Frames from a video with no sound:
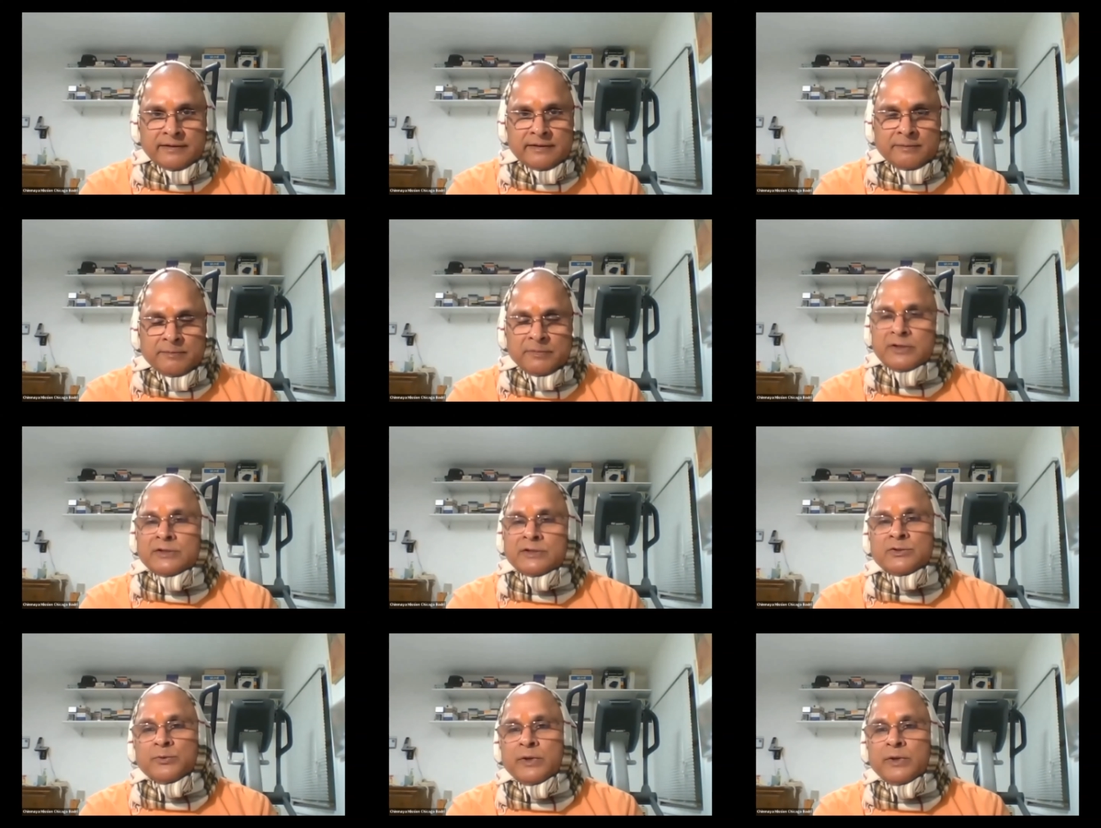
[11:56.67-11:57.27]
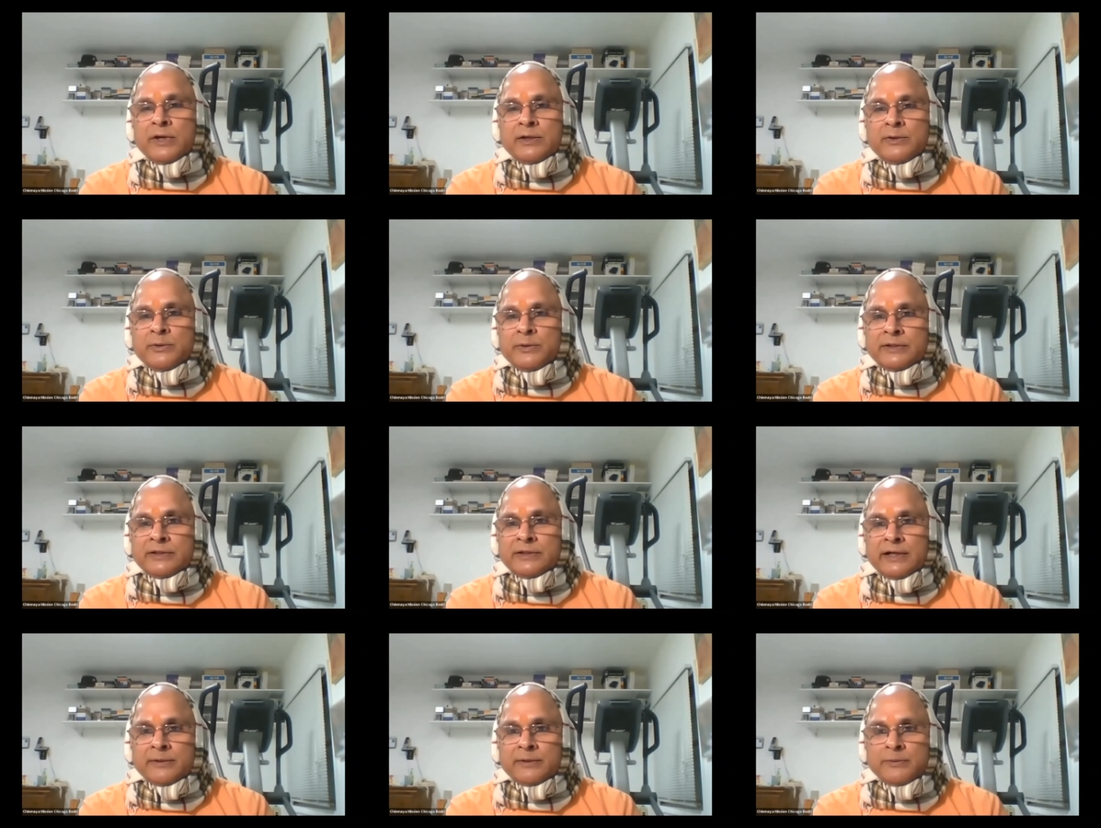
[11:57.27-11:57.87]
because we are doing
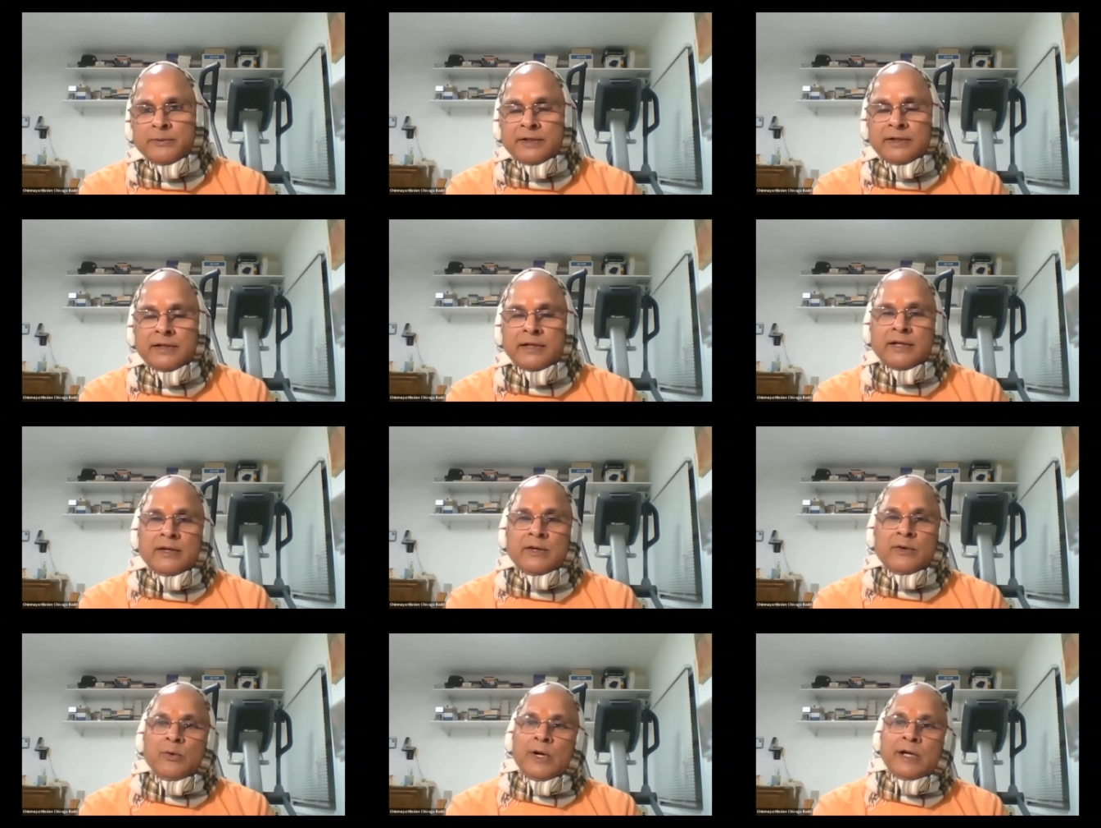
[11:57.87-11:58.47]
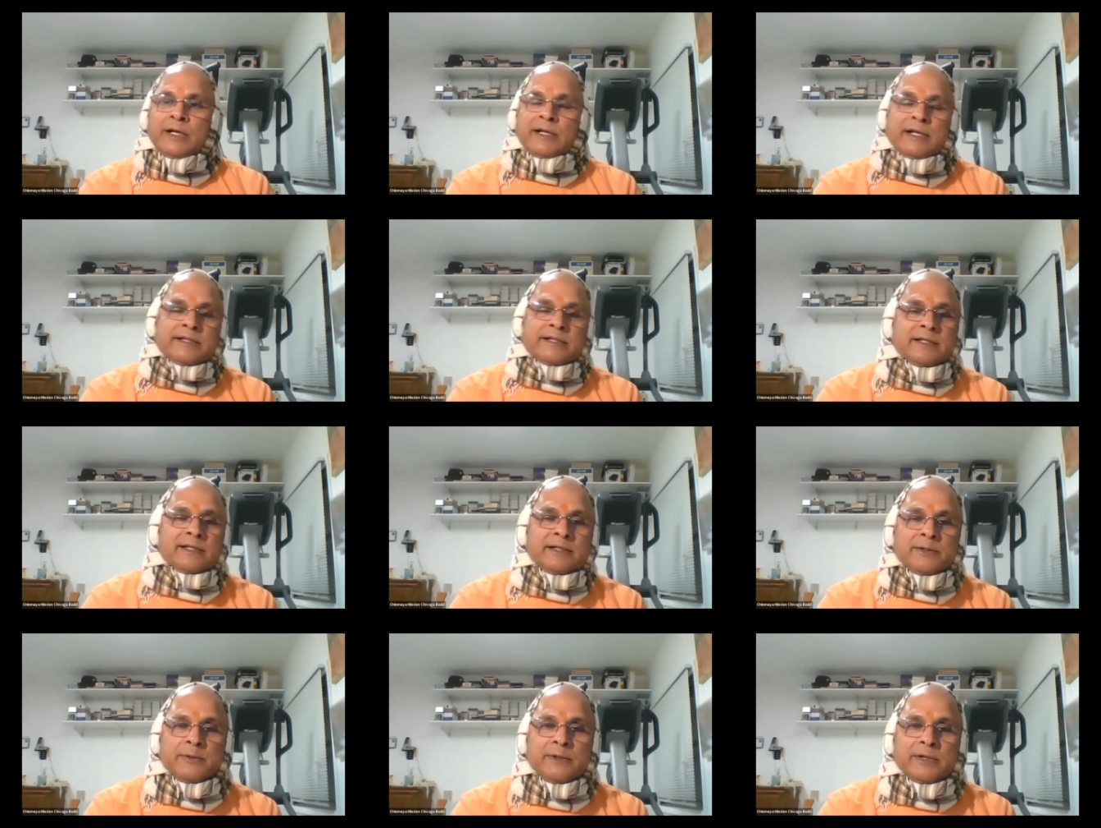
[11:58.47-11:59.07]
that one. What
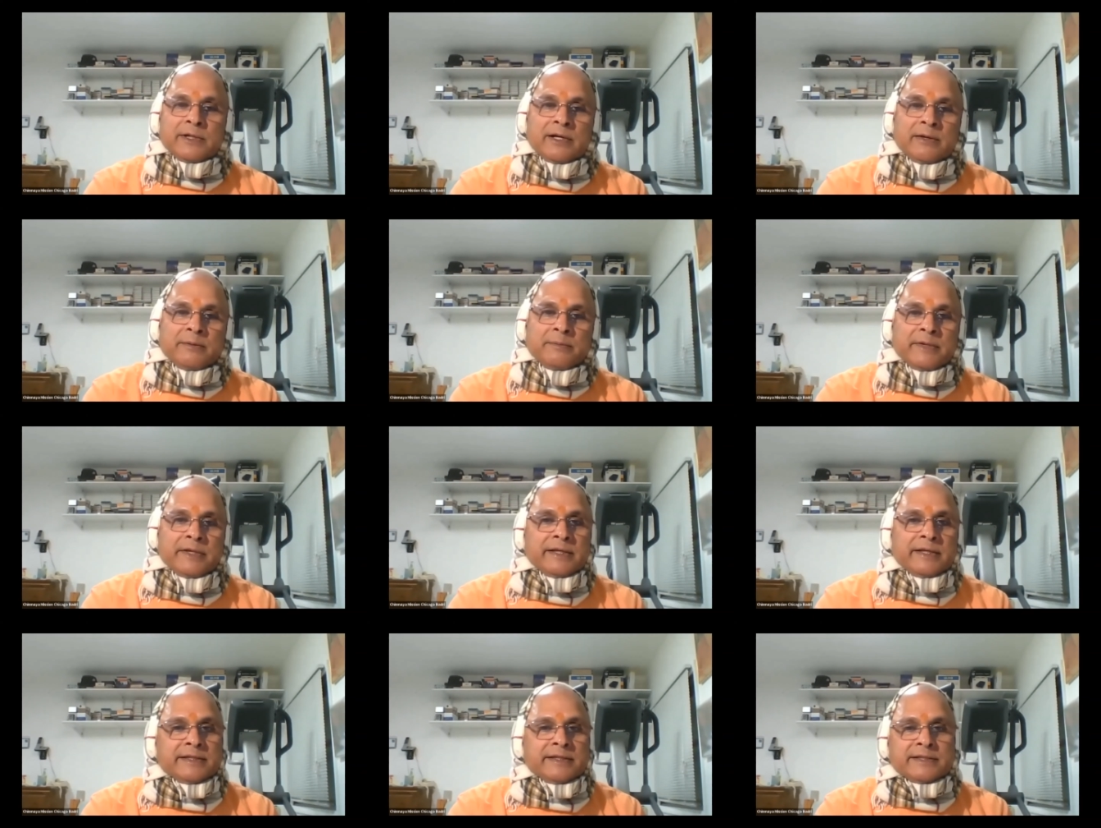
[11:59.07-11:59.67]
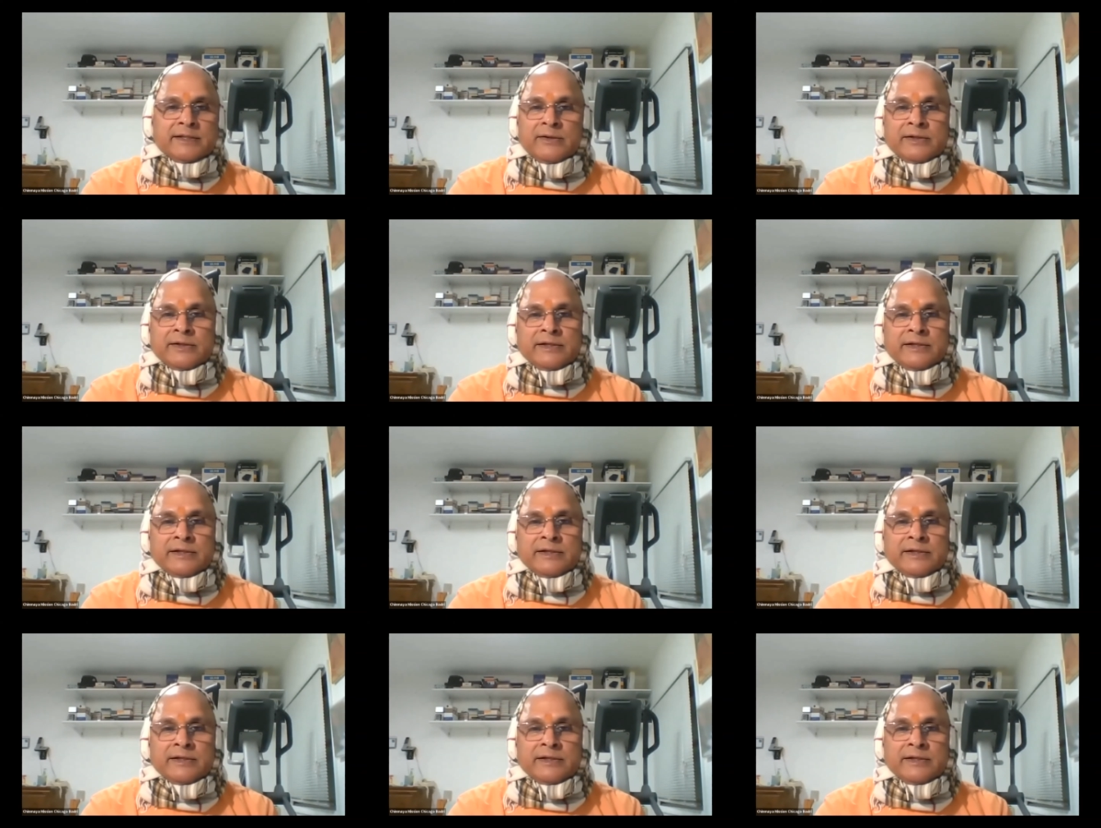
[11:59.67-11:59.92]
result will come is not